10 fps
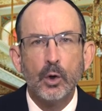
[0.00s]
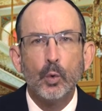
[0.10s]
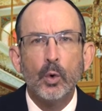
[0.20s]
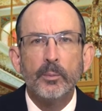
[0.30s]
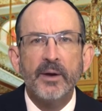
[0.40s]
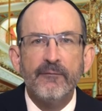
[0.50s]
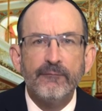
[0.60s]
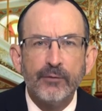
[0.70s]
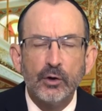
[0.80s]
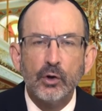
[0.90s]
will be
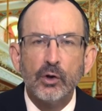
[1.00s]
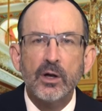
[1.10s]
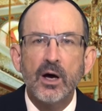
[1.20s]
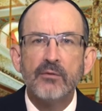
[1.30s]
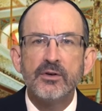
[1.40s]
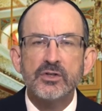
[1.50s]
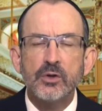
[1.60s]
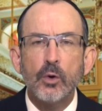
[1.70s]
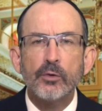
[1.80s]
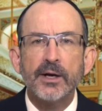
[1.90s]
full of his
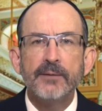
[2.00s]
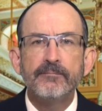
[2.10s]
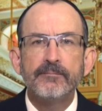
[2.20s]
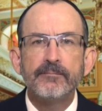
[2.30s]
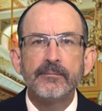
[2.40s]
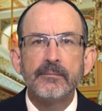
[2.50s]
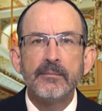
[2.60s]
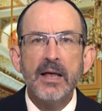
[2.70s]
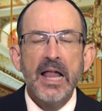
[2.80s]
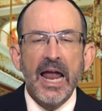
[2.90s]
glory.
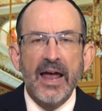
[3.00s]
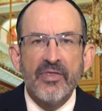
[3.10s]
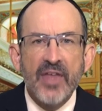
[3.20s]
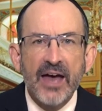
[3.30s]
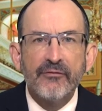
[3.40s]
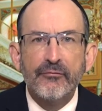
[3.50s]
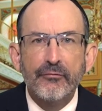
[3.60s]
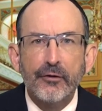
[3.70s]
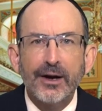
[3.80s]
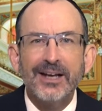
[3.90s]
And that
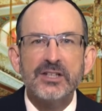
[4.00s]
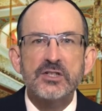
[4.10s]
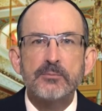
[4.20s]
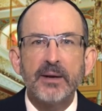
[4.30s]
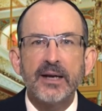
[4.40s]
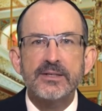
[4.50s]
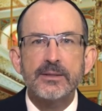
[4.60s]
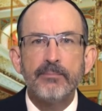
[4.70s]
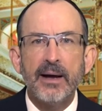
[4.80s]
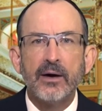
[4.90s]
phrase speaks
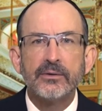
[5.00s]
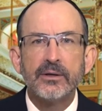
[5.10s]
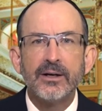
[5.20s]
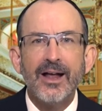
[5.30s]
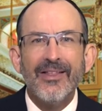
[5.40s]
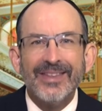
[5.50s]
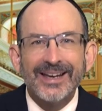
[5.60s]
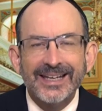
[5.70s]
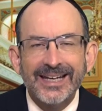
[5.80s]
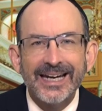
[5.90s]
about the
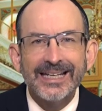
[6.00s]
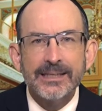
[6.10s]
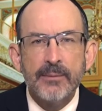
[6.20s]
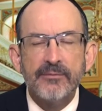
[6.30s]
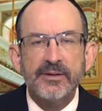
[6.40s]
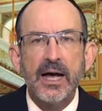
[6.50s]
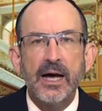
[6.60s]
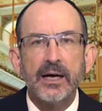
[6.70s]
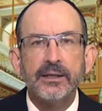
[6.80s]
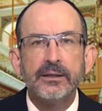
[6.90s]
kingdom of
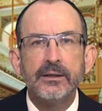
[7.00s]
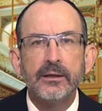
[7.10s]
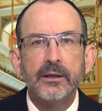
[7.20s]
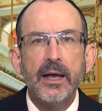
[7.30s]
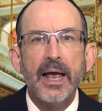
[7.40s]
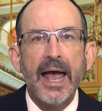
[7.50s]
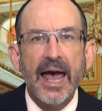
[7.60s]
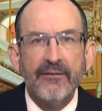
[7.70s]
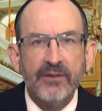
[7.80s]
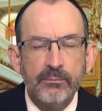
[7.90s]
God
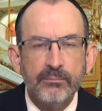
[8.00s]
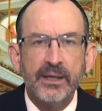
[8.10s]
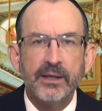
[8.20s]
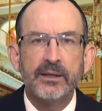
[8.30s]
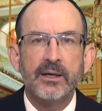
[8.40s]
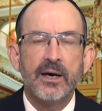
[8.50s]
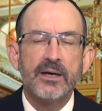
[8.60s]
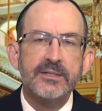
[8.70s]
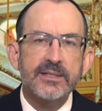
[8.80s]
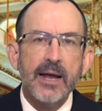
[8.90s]
having been
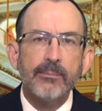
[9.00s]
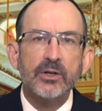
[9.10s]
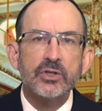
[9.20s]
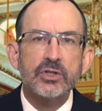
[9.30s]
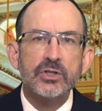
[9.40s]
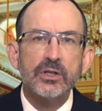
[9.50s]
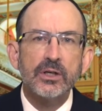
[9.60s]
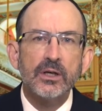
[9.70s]
established.